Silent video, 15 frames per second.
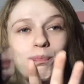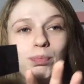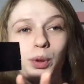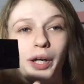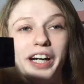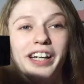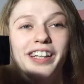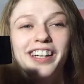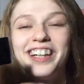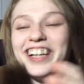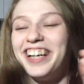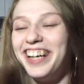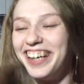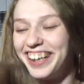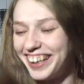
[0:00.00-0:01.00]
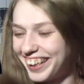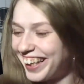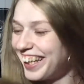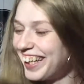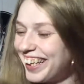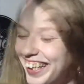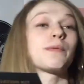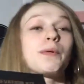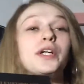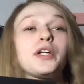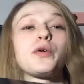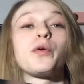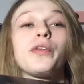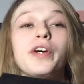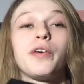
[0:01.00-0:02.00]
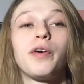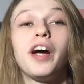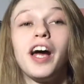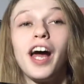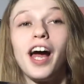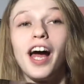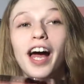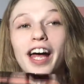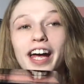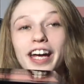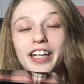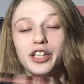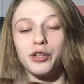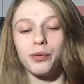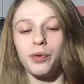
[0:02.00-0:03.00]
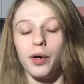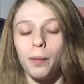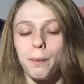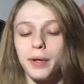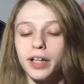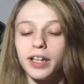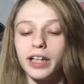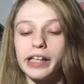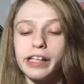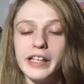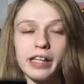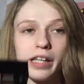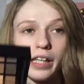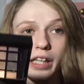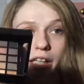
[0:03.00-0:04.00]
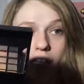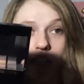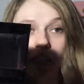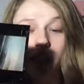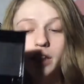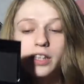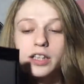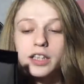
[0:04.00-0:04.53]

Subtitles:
brick. It's pretty cool though. You open it like this,